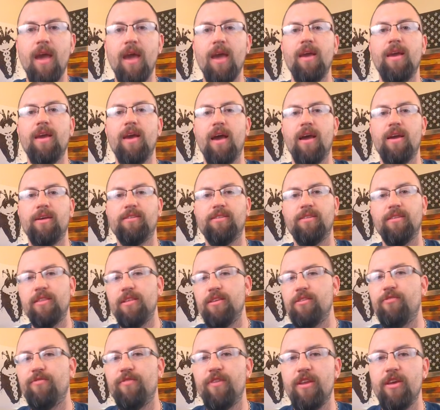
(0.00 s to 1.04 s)
Hey guys,
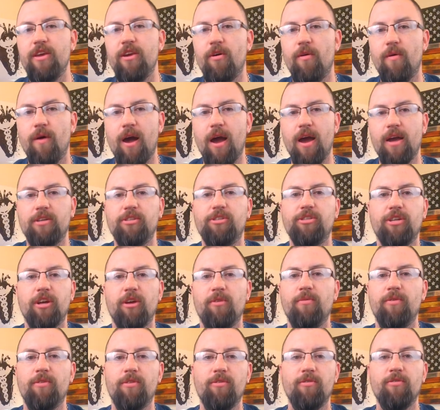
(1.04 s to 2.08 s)
in this video I
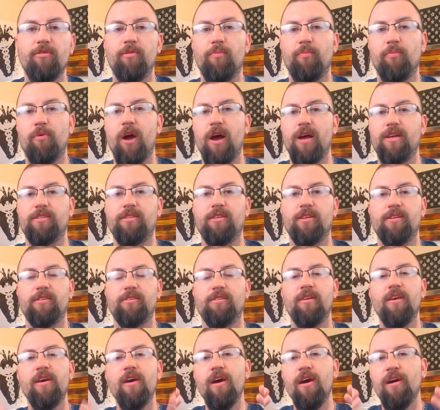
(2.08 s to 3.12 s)
share with you the
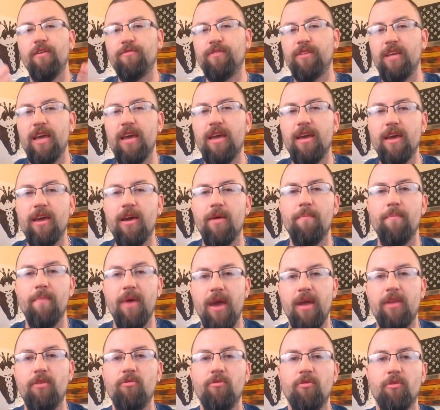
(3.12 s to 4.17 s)
process of taking a
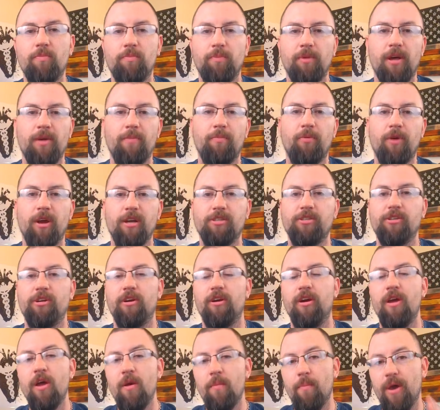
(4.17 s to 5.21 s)
manual blood
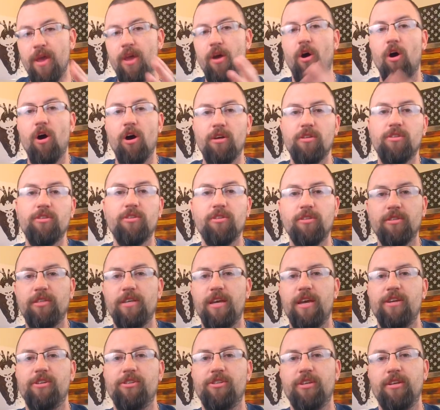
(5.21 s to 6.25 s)
pressure by
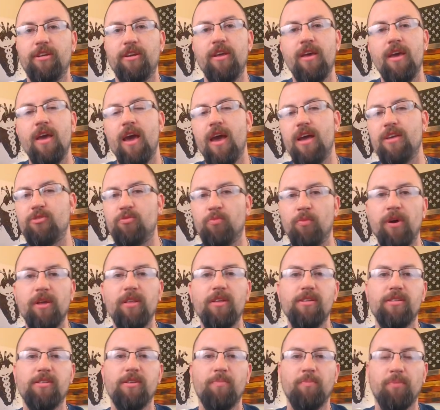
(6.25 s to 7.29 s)
auscultation as
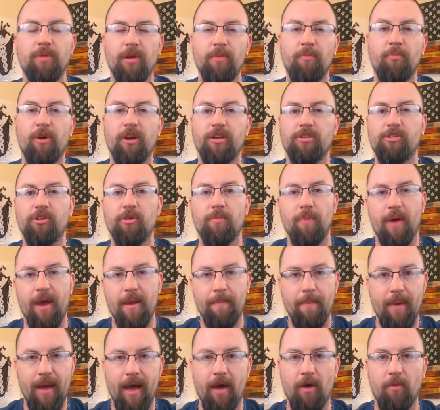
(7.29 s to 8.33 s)
well as a blood pressure
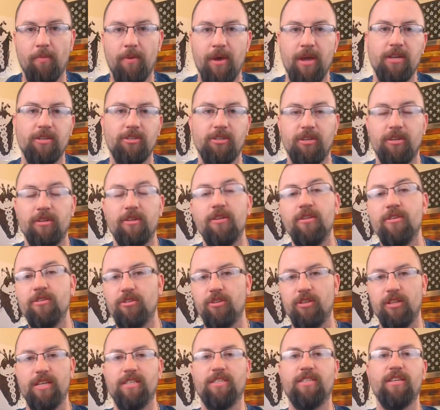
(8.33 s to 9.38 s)
by palpation.
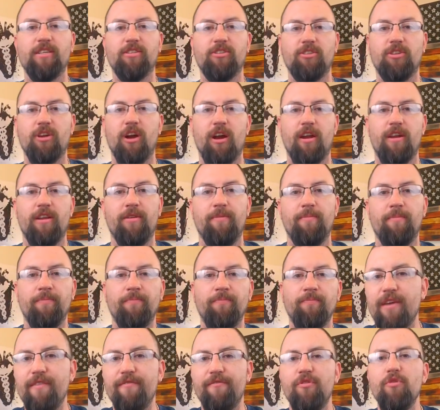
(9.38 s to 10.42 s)
So let's get started.
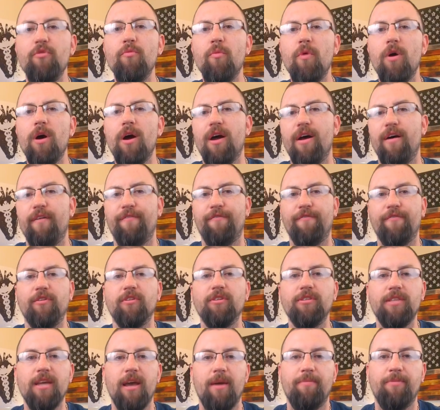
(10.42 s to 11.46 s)
If you want a
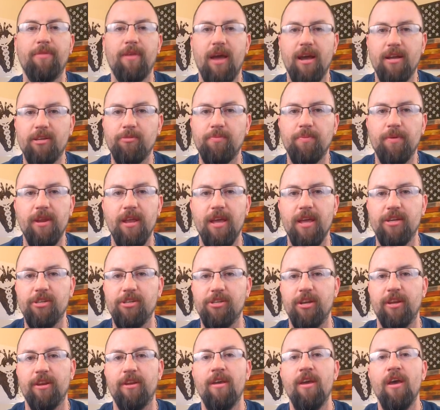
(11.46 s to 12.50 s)
full depth
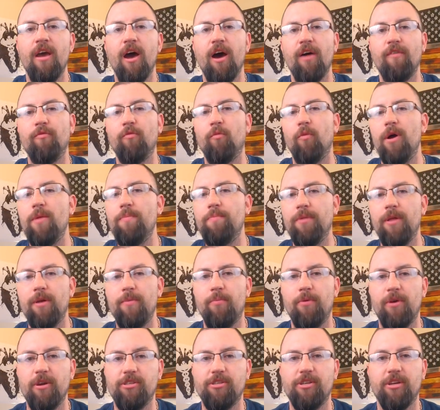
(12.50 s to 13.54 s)
explanation of what
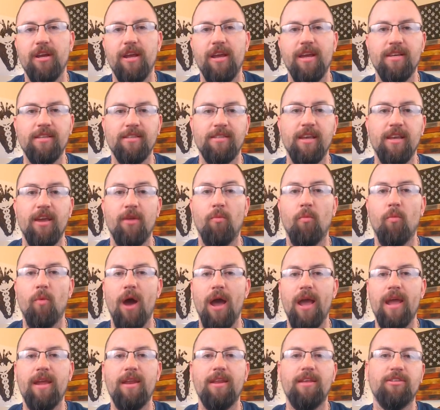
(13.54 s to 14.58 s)
blood pressure is and
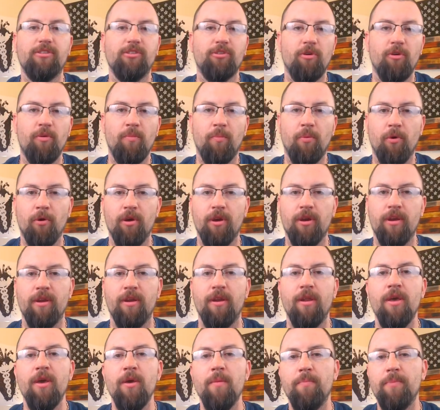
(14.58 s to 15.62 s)
why it is so
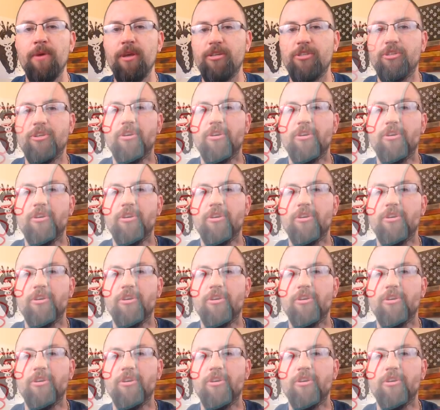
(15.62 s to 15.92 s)
important, be